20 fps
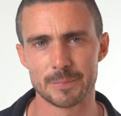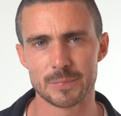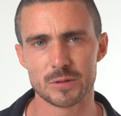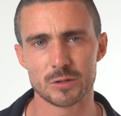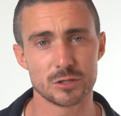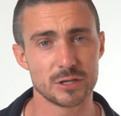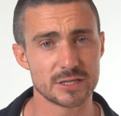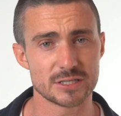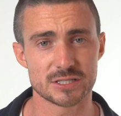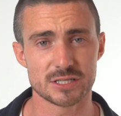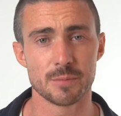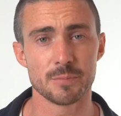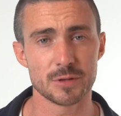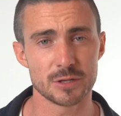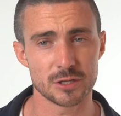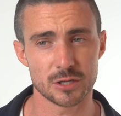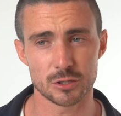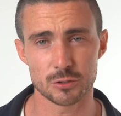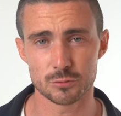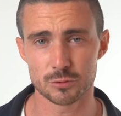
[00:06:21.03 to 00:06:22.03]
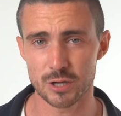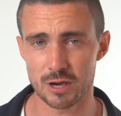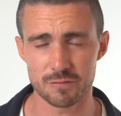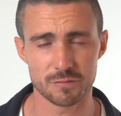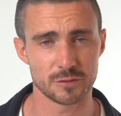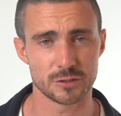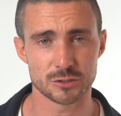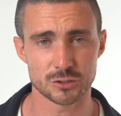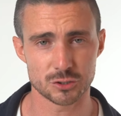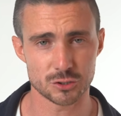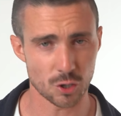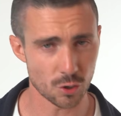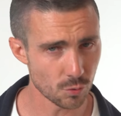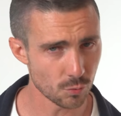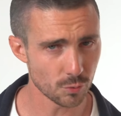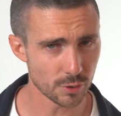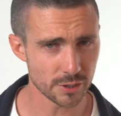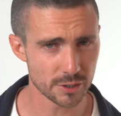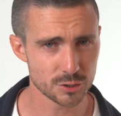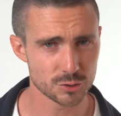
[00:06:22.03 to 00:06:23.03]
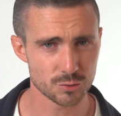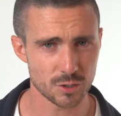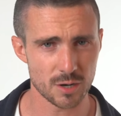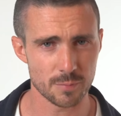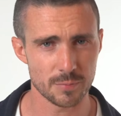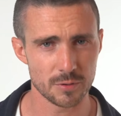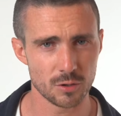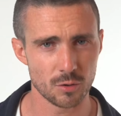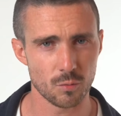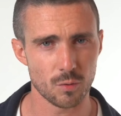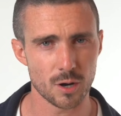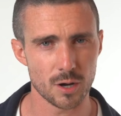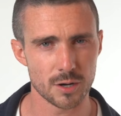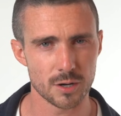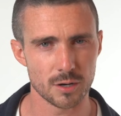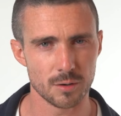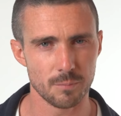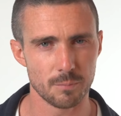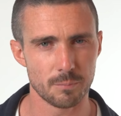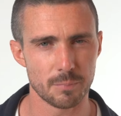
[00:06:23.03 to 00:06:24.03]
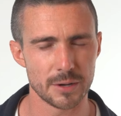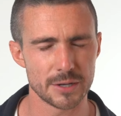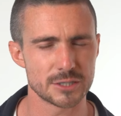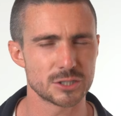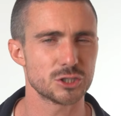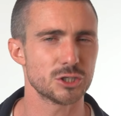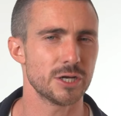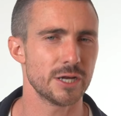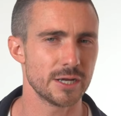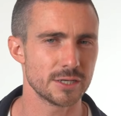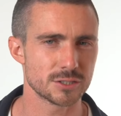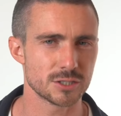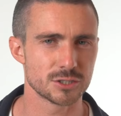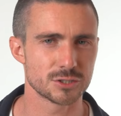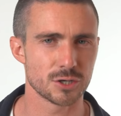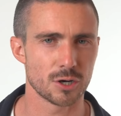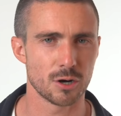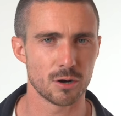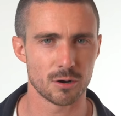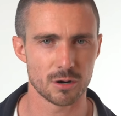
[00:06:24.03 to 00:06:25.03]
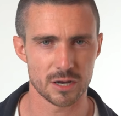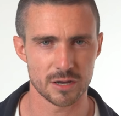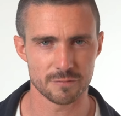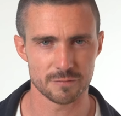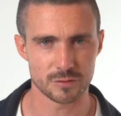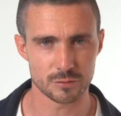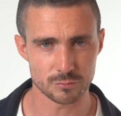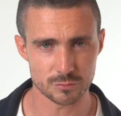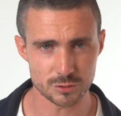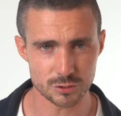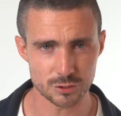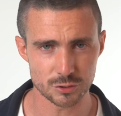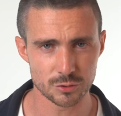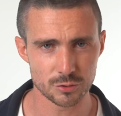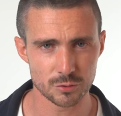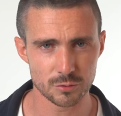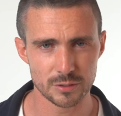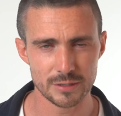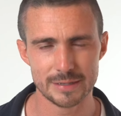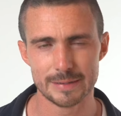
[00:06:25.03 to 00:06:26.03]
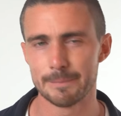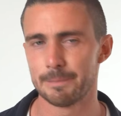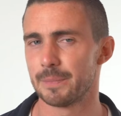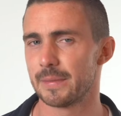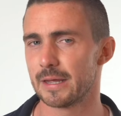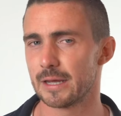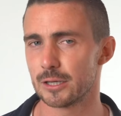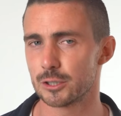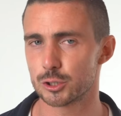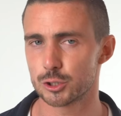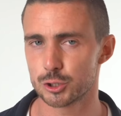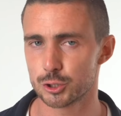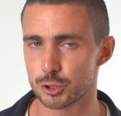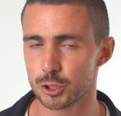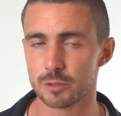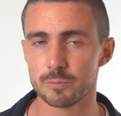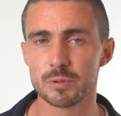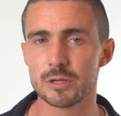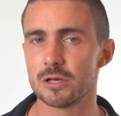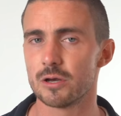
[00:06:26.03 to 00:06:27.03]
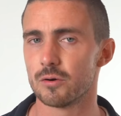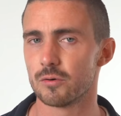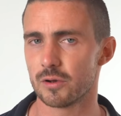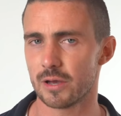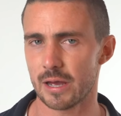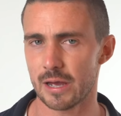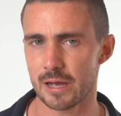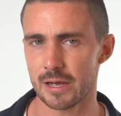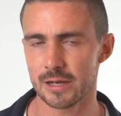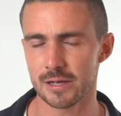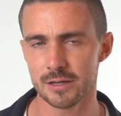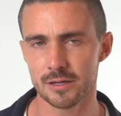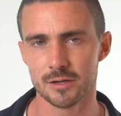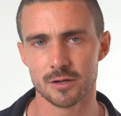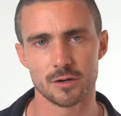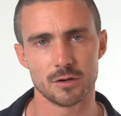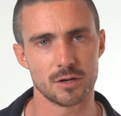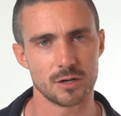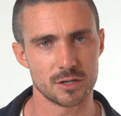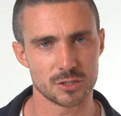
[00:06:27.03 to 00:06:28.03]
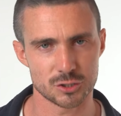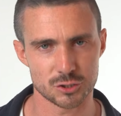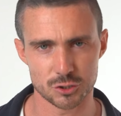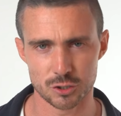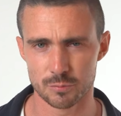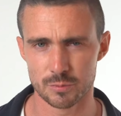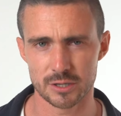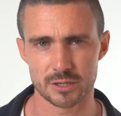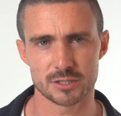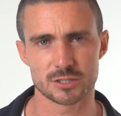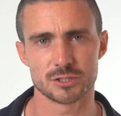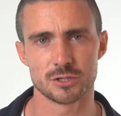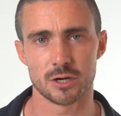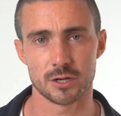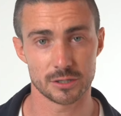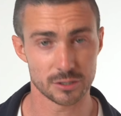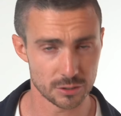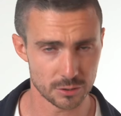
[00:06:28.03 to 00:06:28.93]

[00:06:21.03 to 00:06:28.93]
It's something that you definitely don't want to drop in the water, but chances are if you do, it should be okay, assuming it's not